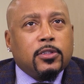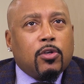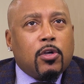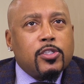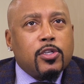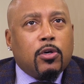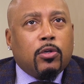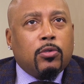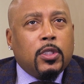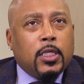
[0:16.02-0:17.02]
It
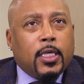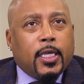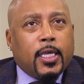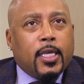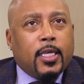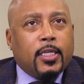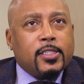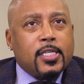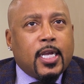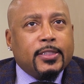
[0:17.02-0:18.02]
also
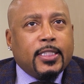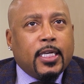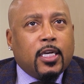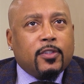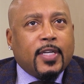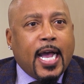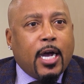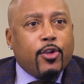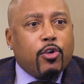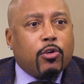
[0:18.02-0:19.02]
is an idea of
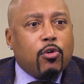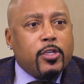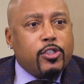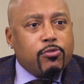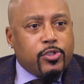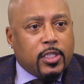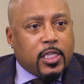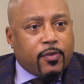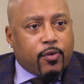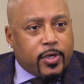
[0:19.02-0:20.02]
how you're going to
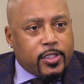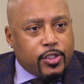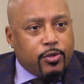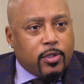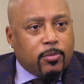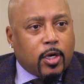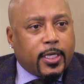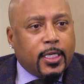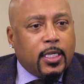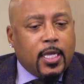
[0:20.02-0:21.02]
deliver it to the
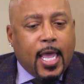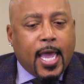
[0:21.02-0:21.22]
market